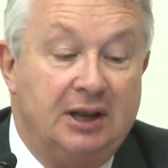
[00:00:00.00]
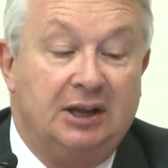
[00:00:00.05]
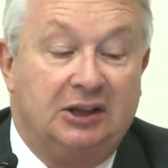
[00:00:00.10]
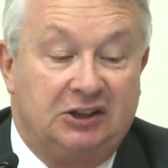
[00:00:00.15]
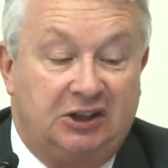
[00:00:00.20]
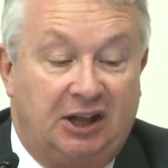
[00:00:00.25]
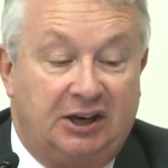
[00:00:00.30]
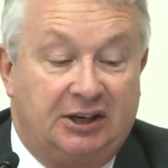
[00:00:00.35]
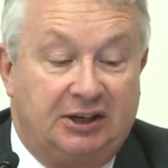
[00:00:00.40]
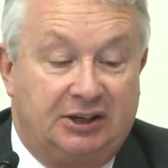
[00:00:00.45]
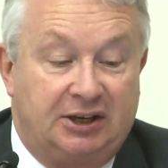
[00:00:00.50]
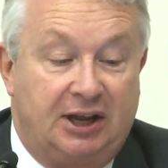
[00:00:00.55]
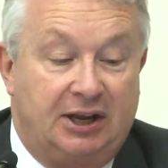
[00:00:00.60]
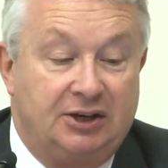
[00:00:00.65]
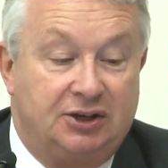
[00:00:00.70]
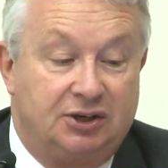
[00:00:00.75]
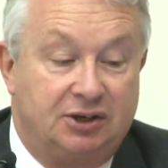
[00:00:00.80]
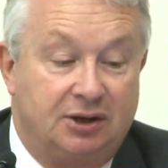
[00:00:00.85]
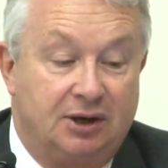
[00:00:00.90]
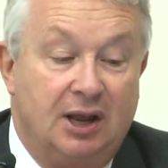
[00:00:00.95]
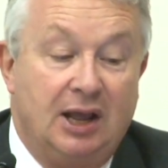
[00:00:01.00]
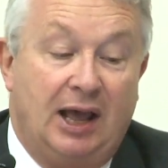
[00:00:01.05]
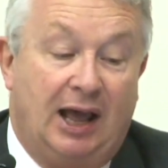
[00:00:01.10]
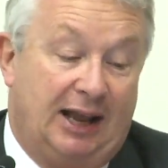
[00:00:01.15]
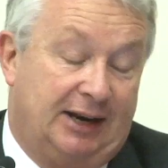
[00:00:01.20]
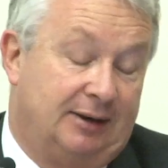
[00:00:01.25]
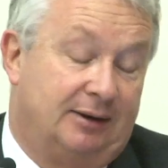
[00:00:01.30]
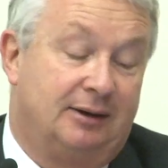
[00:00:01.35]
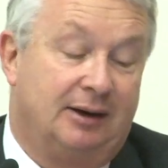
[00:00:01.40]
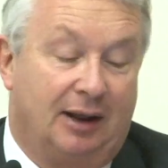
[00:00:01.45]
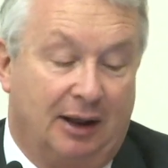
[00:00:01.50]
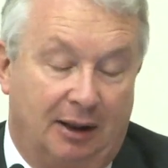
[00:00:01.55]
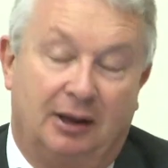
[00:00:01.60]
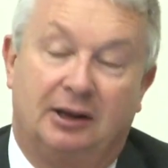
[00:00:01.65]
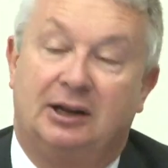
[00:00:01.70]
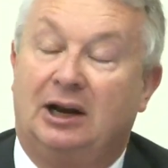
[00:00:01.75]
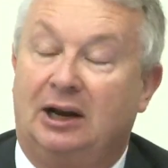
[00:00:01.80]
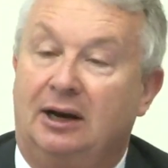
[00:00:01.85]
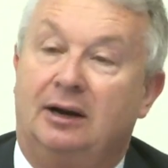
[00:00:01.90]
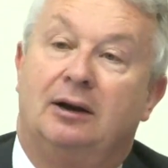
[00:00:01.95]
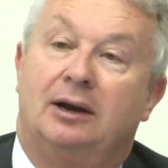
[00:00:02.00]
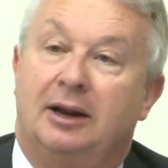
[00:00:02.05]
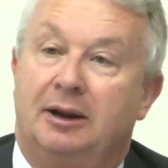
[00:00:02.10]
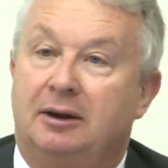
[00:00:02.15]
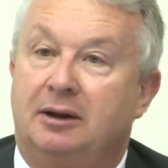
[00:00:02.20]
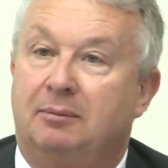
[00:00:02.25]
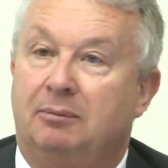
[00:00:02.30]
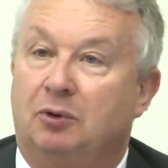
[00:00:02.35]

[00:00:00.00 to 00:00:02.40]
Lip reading: sanitation, and clearly